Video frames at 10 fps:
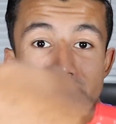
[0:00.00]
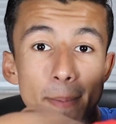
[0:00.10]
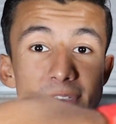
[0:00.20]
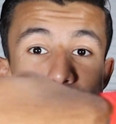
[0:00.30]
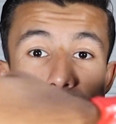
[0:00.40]

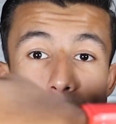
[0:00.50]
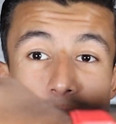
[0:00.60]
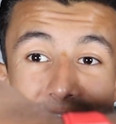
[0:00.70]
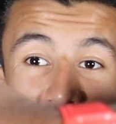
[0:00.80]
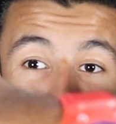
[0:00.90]
I'm giving away
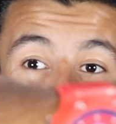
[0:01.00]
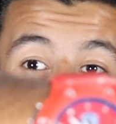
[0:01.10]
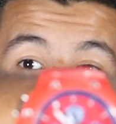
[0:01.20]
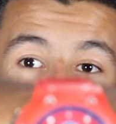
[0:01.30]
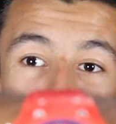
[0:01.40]
one of these
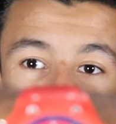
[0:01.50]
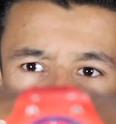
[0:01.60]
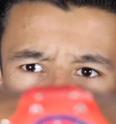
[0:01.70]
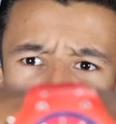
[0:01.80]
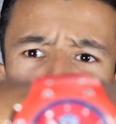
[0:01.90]
Spider-Man
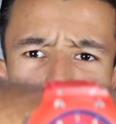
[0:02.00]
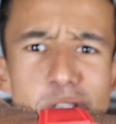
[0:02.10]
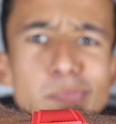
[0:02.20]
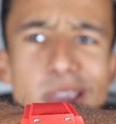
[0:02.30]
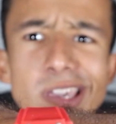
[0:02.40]
watches.
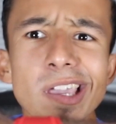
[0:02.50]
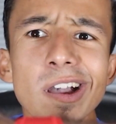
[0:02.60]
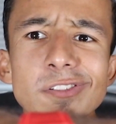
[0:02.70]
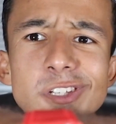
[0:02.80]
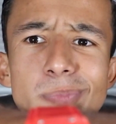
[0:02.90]
Speaking
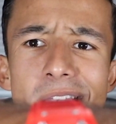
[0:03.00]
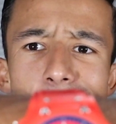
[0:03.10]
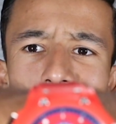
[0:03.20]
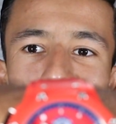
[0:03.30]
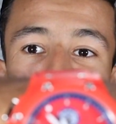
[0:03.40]
of
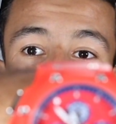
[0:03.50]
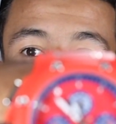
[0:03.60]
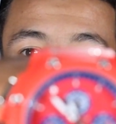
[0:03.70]
Spider-Man, these